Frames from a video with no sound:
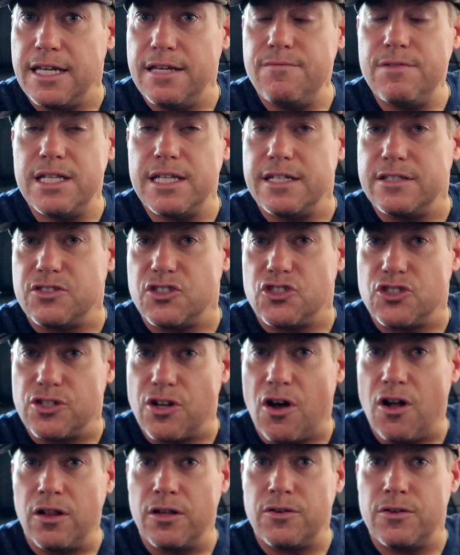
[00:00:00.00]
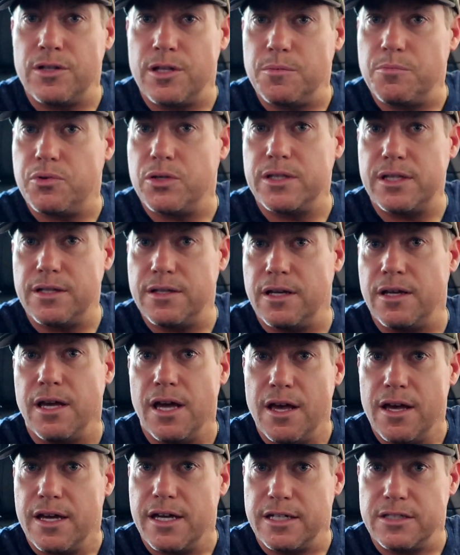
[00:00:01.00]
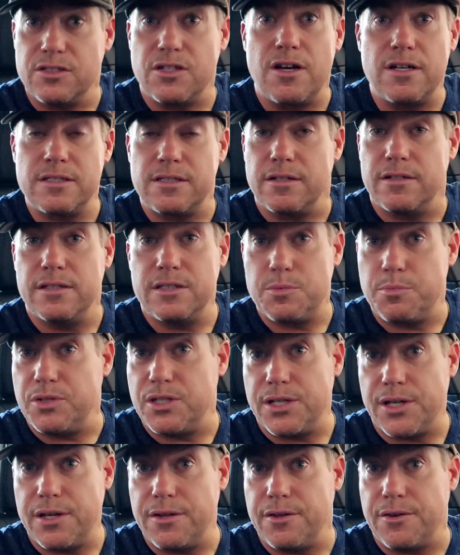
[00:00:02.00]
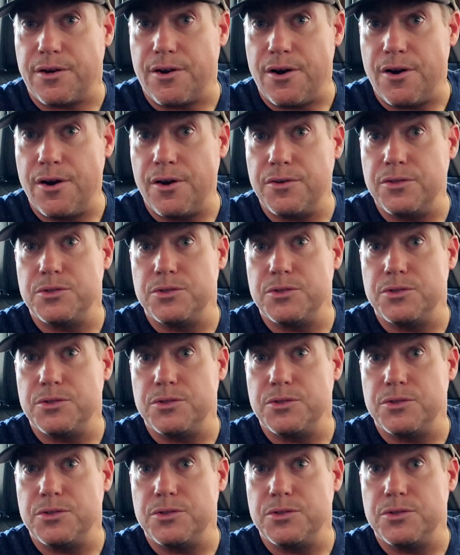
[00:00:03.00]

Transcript: even the installer that put the exhaust on this particular car,